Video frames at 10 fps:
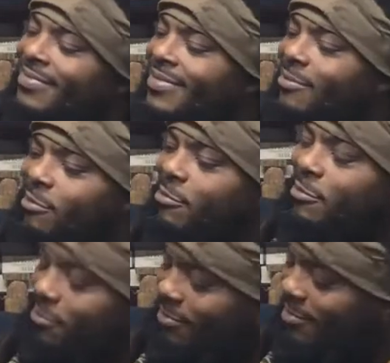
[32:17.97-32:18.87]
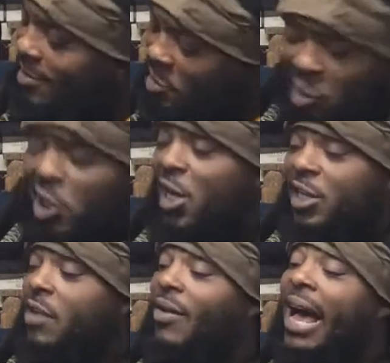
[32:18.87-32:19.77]
Ooh, the cheeks
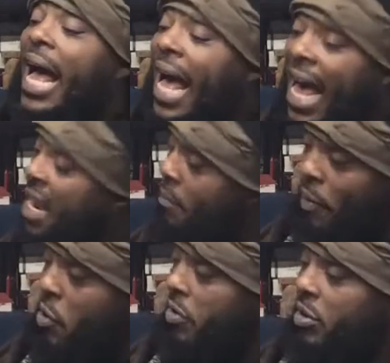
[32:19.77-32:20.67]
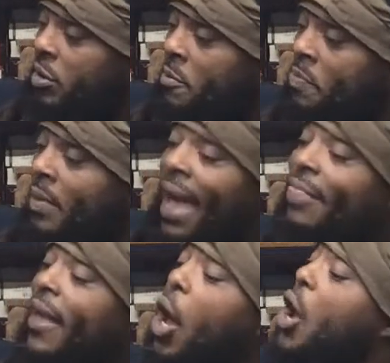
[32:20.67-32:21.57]
of her hind parts. And
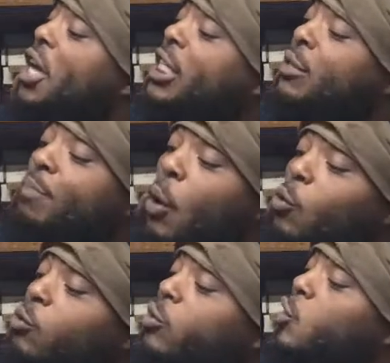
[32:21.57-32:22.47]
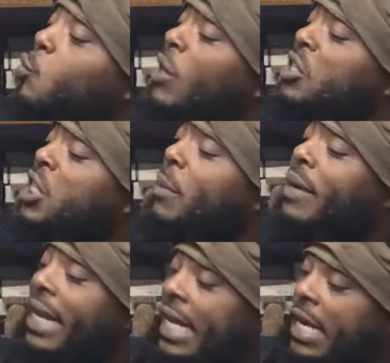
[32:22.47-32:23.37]
they are exposed to what she
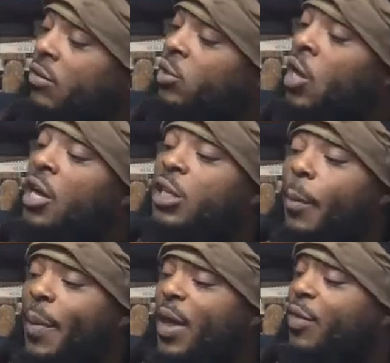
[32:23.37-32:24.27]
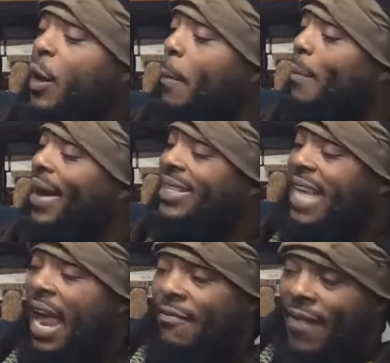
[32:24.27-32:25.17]
believes to be their best
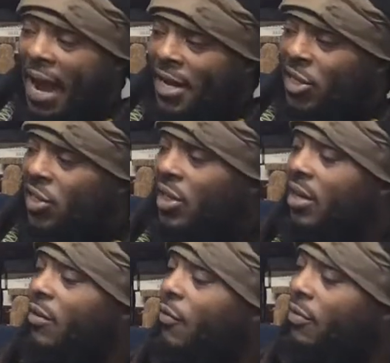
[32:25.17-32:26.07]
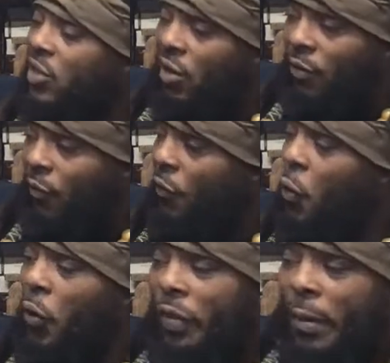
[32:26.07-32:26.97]
advantage to
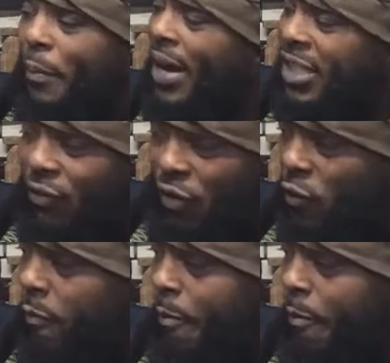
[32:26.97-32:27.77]
afford the best view.